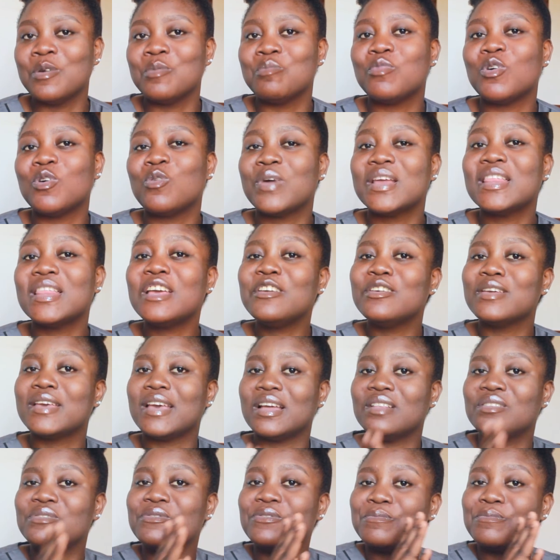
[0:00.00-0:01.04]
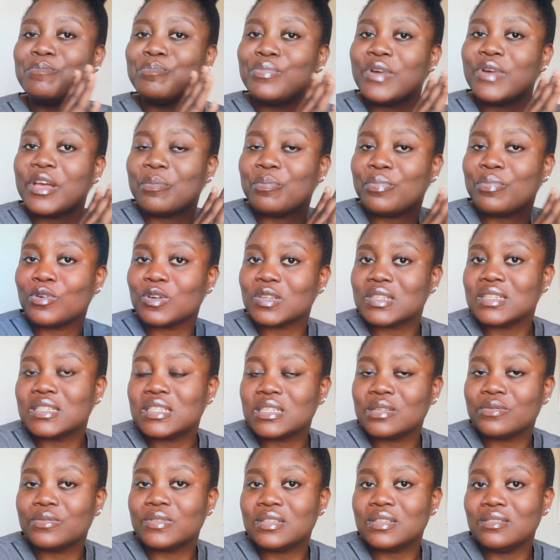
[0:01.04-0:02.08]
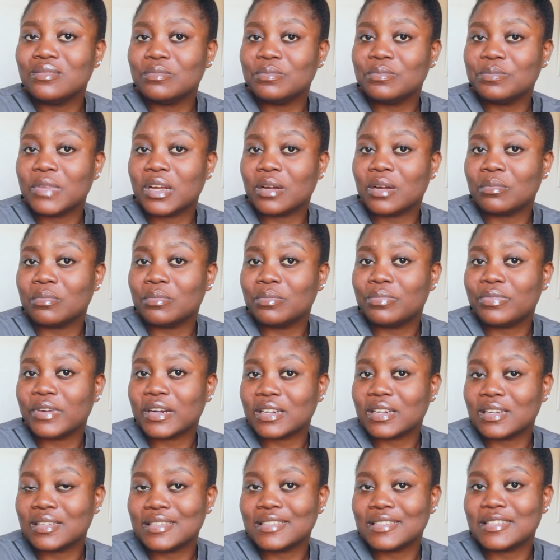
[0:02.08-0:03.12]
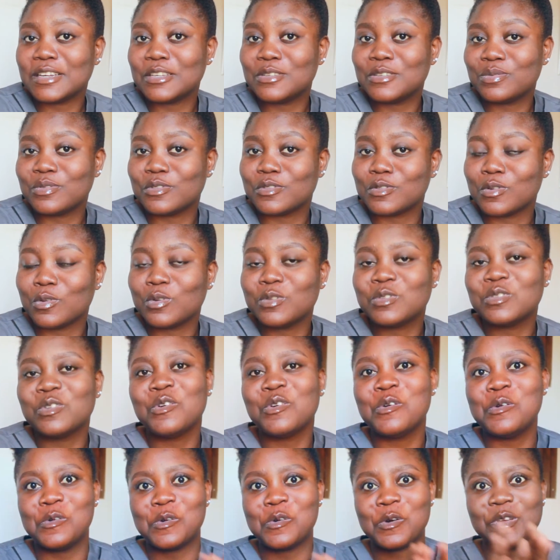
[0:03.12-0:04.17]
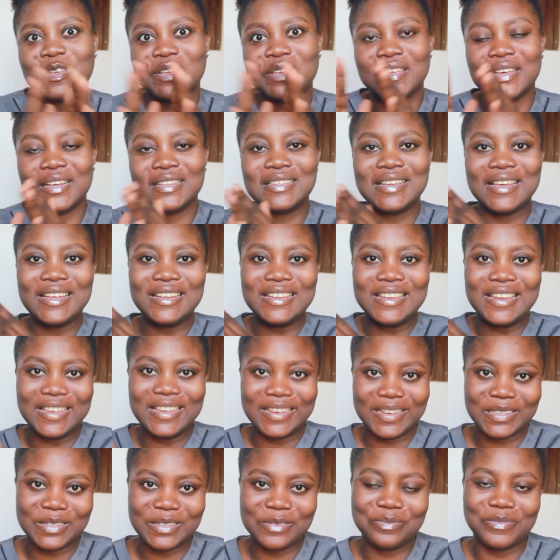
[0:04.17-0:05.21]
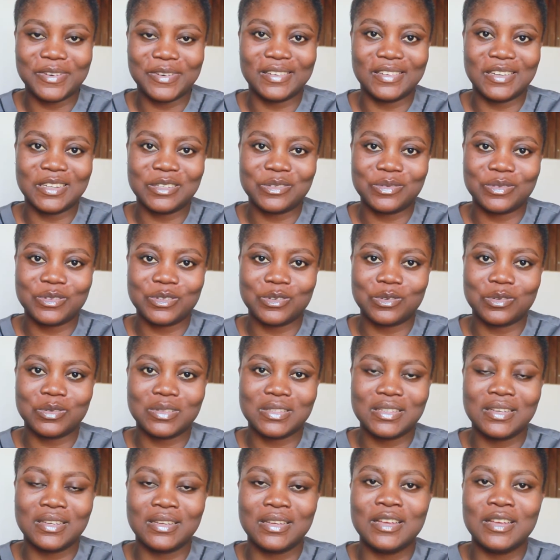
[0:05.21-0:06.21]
but whether you get a positive pregnancy test result or you get a negative pregnancy result,